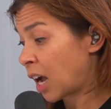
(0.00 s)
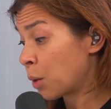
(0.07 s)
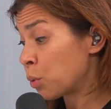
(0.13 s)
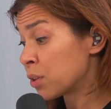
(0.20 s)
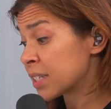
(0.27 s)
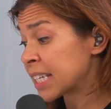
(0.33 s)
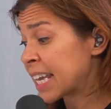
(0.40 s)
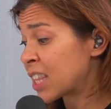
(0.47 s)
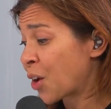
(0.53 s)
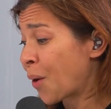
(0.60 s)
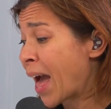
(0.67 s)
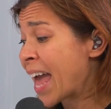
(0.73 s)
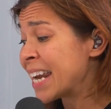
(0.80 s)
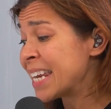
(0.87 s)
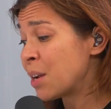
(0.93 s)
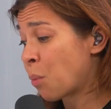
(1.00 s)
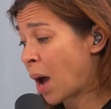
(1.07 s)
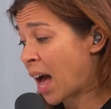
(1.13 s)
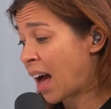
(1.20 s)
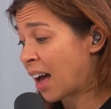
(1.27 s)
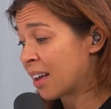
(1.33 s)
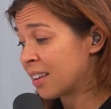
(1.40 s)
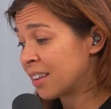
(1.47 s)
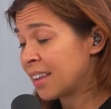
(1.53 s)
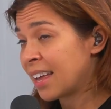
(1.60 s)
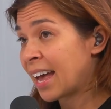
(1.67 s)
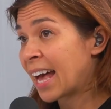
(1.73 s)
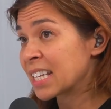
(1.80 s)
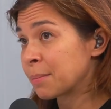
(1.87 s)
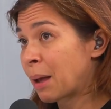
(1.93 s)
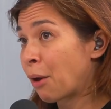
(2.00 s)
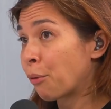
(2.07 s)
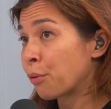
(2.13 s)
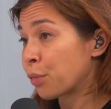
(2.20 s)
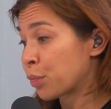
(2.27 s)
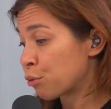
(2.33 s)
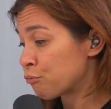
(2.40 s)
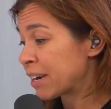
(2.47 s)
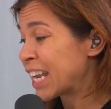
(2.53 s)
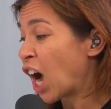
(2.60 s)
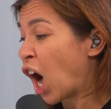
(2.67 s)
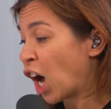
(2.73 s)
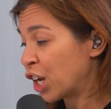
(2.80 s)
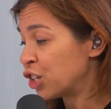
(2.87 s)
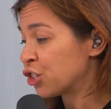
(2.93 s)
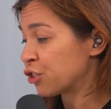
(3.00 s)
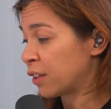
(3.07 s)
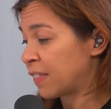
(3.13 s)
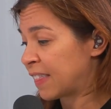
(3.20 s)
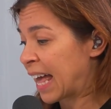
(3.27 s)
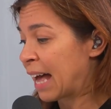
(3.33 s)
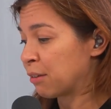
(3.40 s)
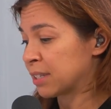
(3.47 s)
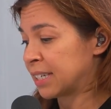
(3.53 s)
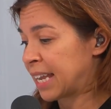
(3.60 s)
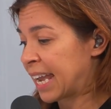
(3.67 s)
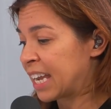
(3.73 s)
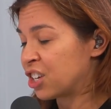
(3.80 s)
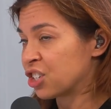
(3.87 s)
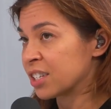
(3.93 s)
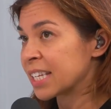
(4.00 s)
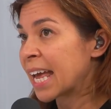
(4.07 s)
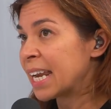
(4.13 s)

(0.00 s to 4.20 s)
I will say, though, Anywhere has about 300,000 agents.